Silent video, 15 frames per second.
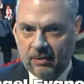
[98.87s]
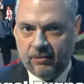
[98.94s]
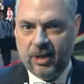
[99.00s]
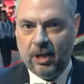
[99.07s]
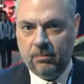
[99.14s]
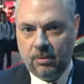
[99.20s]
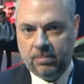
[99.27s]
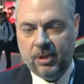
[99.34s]

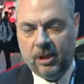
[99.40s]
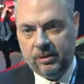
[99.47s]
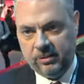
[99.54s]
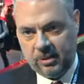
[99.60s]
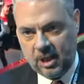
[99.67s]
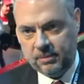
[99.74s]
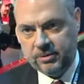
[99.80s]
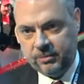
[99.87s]
available part of
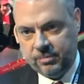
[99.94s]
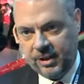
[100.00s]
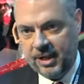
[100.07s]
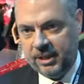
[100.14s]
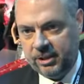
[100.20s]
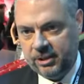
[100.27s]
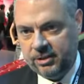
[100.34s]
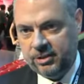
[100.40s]
an option
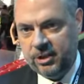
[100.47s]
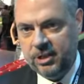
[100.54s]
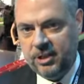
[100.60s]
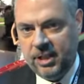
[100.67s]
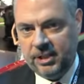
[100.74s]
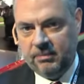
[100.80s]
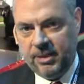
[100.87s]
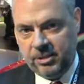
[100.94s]
package.
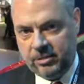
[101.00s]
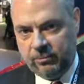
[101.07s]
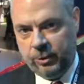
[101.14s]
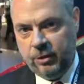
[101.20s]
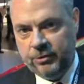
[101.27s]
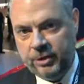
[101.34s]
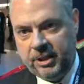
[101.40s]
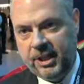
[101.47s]
And you mentioned
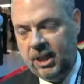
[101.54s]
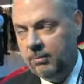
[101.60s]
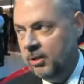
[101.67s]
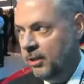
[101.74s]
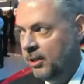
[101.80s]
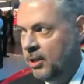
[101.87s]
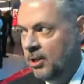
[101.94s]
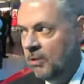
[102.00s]
rear view camera.